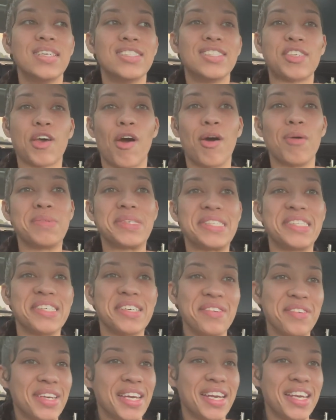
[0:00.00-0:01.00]
so I'm
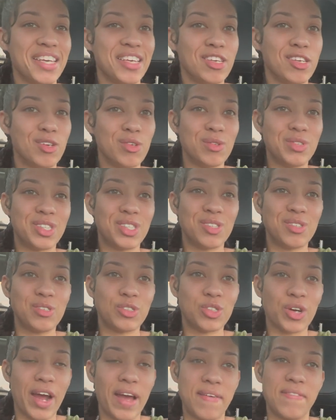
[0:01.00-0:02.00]
still getting used to
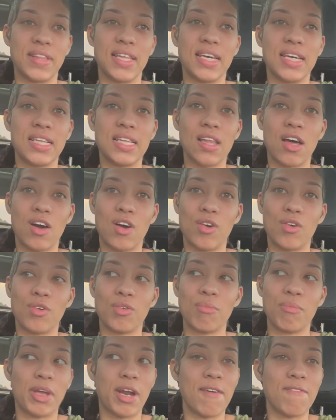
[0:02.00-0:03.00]
traveling
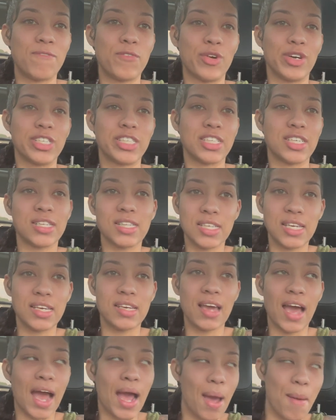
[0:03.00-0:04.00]
alone, but unfortunately
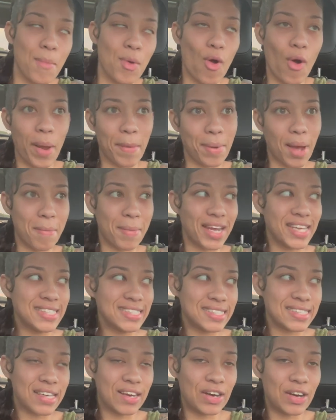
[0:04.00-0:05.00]
I'm going by
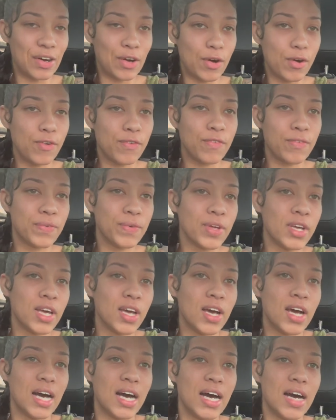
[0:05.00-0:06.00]
myself.
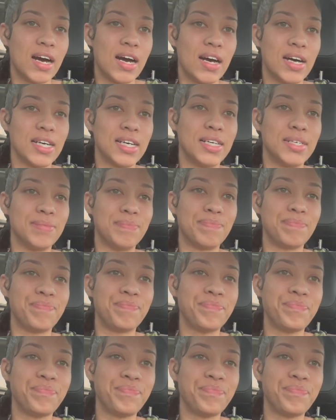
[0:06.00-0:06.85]
Um,